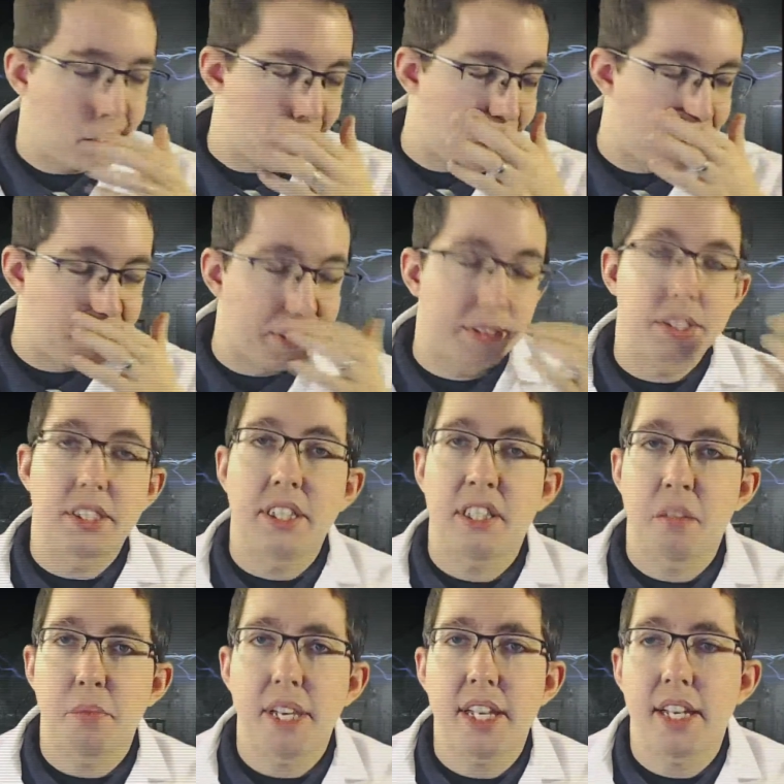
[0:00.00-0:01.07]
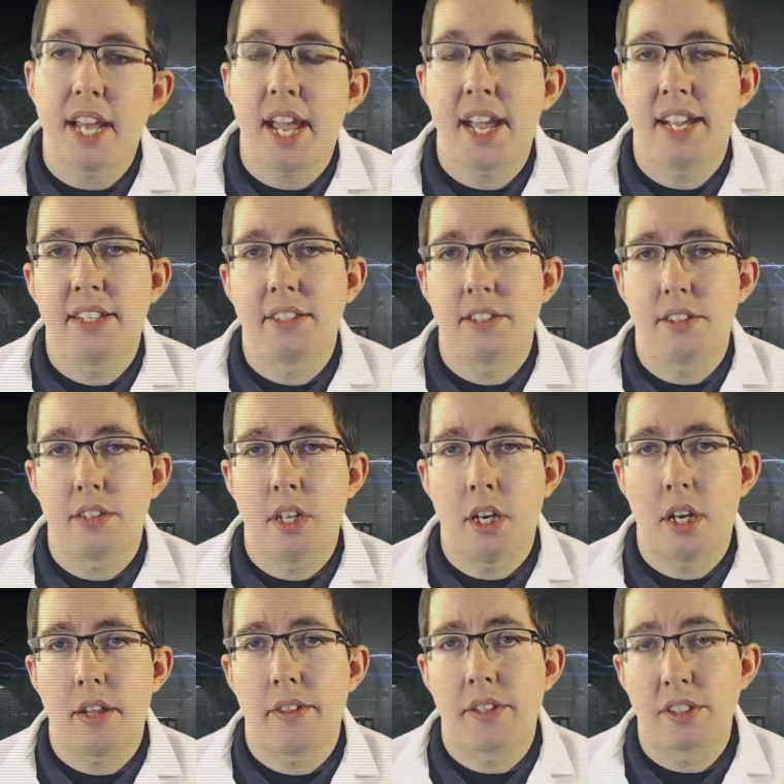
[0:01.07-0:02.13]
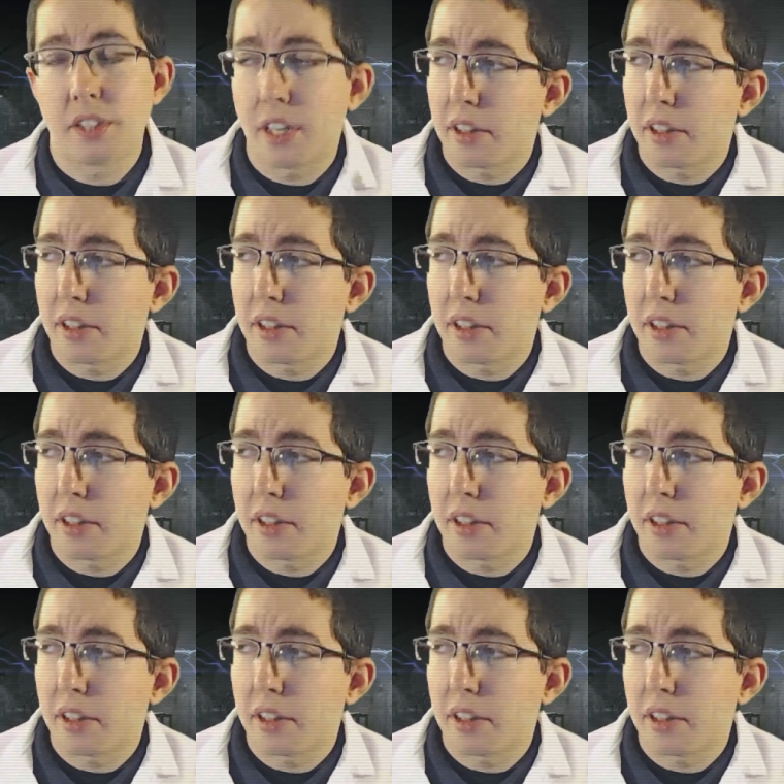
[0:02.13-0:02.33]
you'll see them in, and there's